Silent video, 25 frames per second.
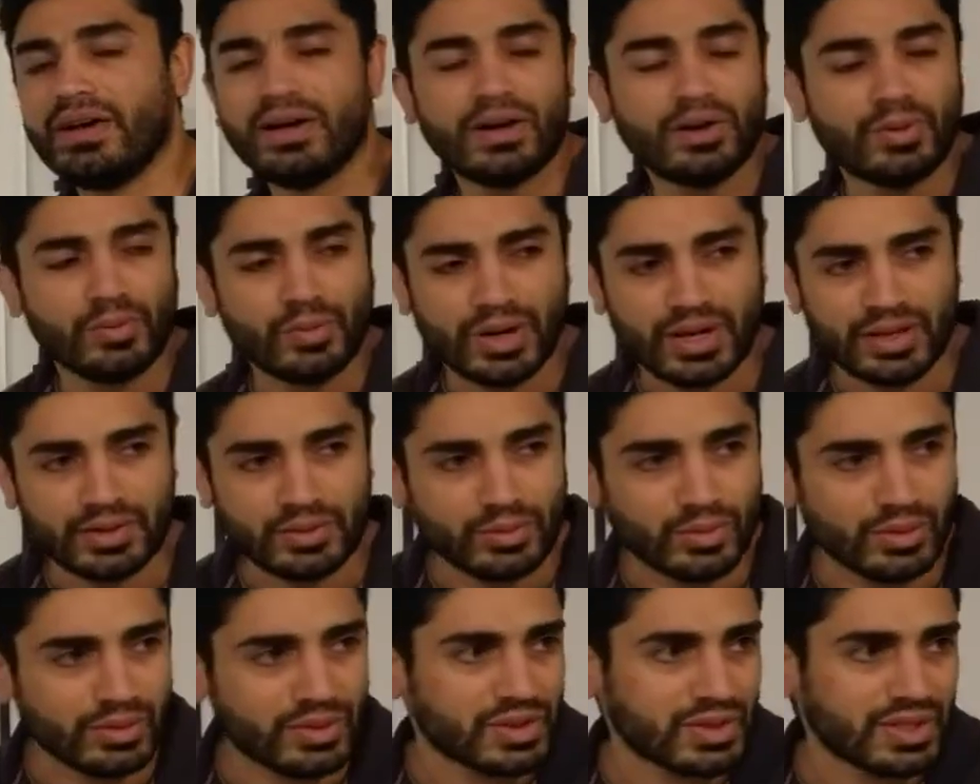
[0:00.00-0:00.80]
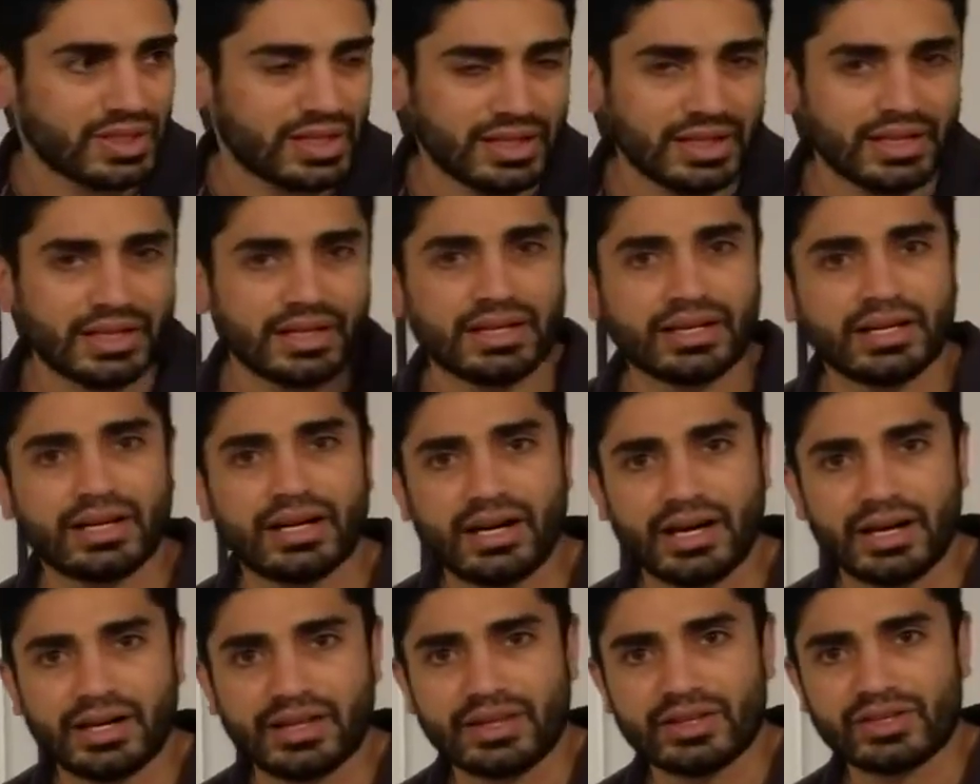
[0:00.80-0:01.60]
when we'll see
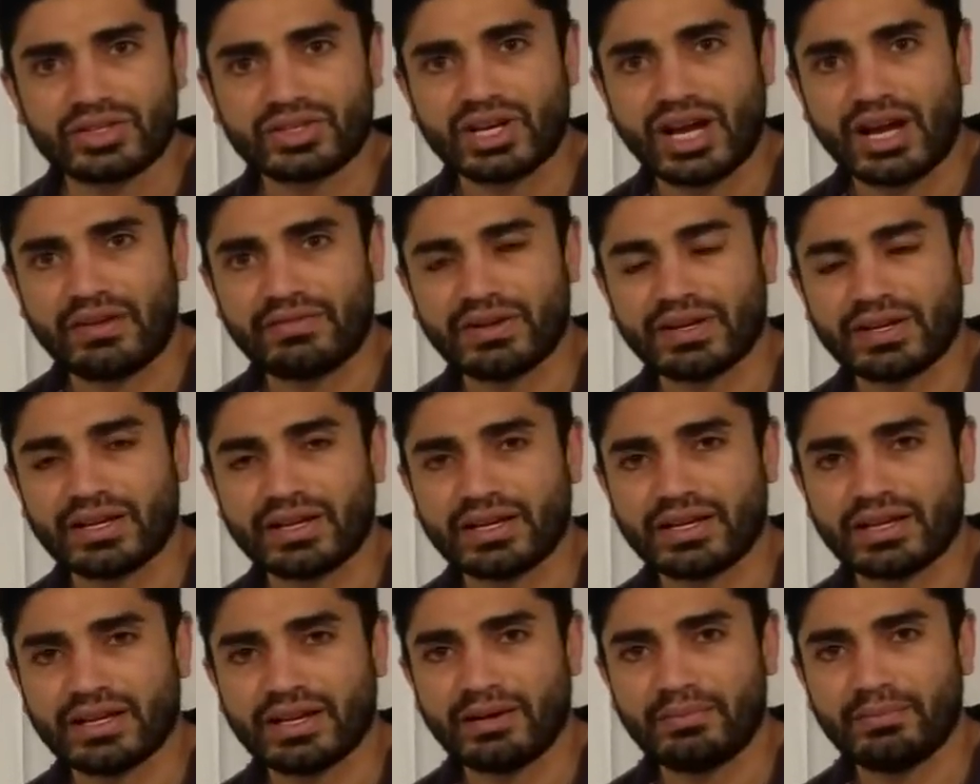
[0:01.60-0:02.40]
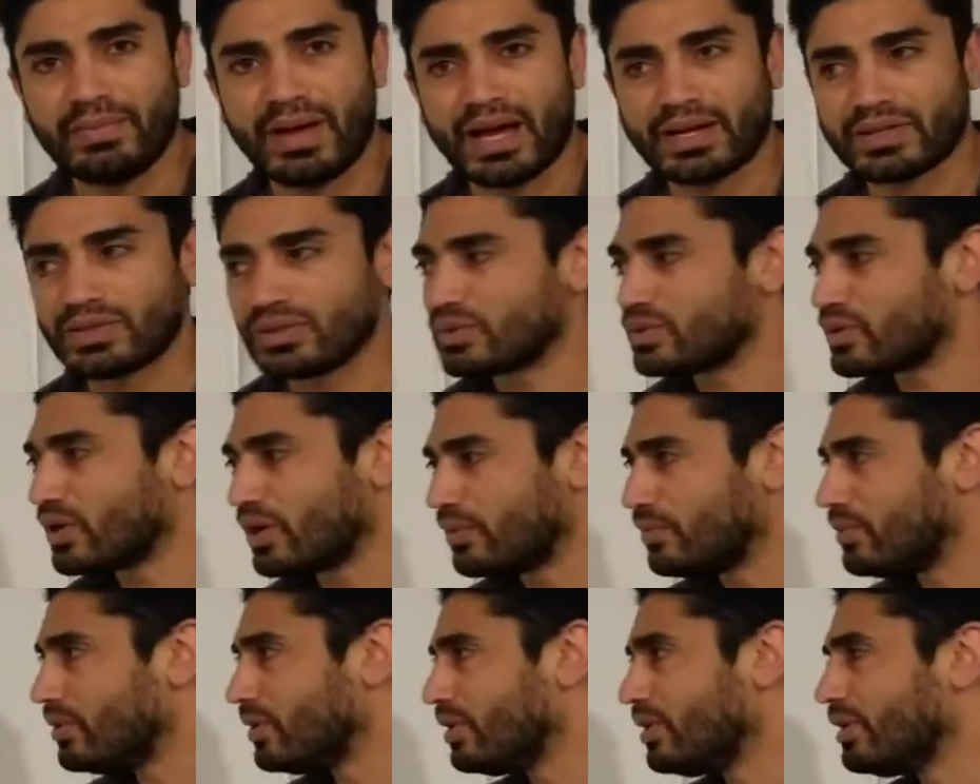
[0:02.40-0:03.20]
the traffic come back to
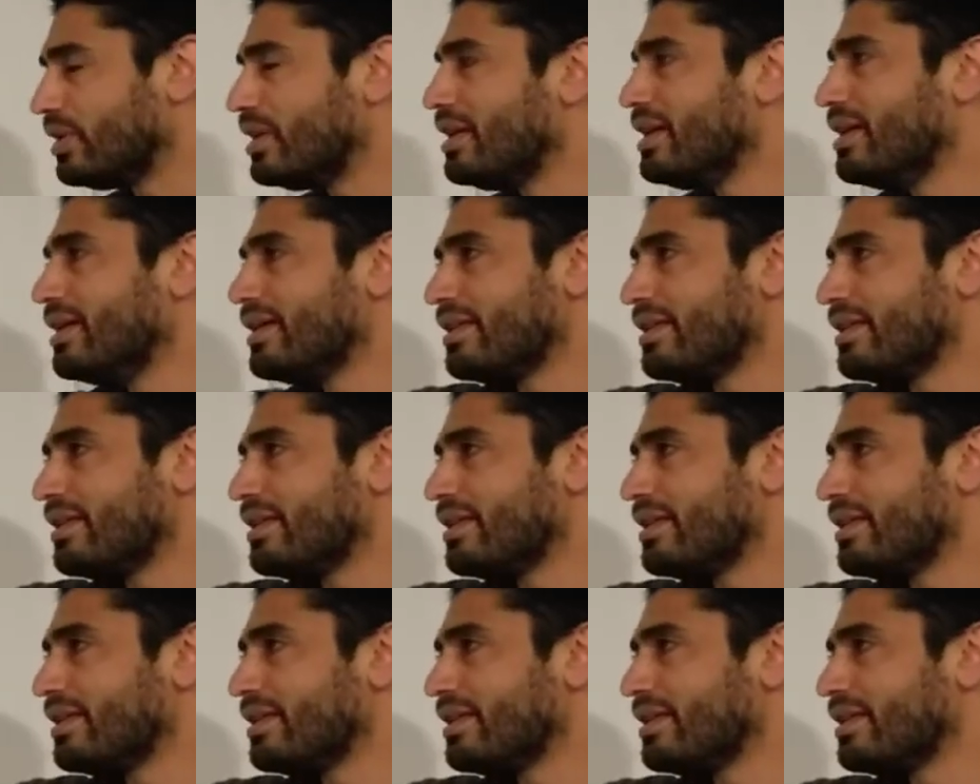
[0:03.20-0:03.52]
normal,